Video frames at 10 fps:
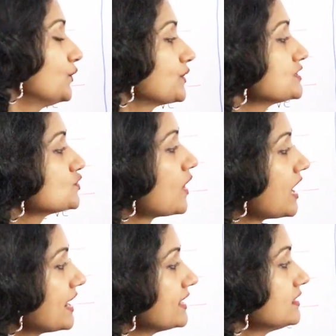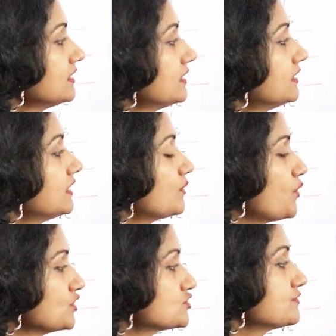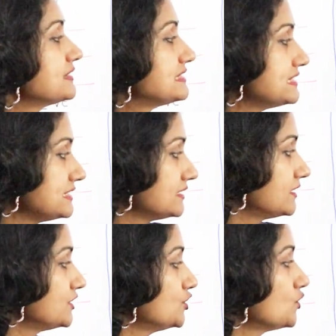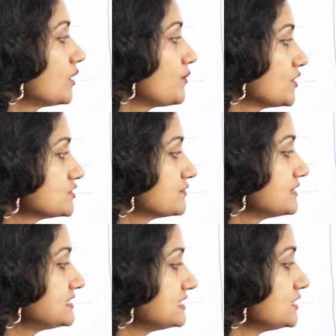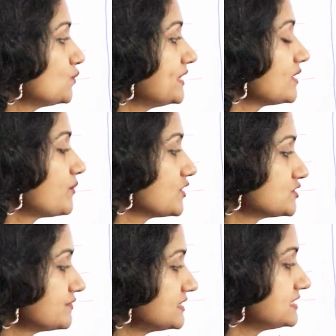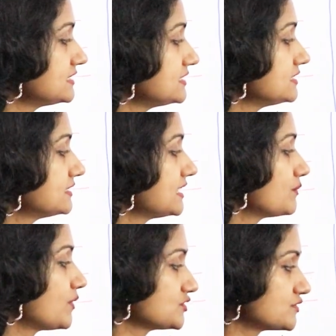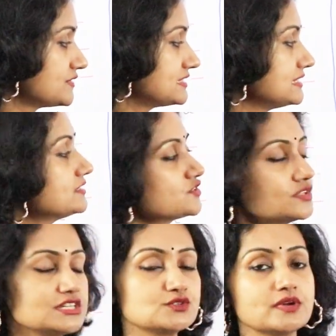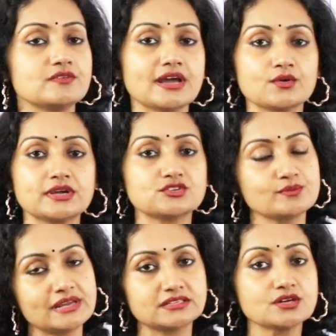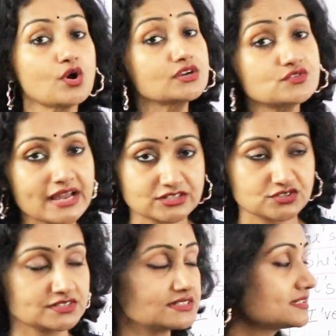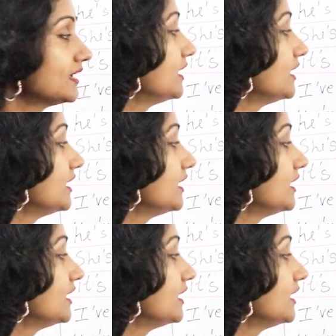Okay, so I apostrophe D, you apostrophe D, we apostrophe D, they apostrophe D. So this way we are going to make the contractions.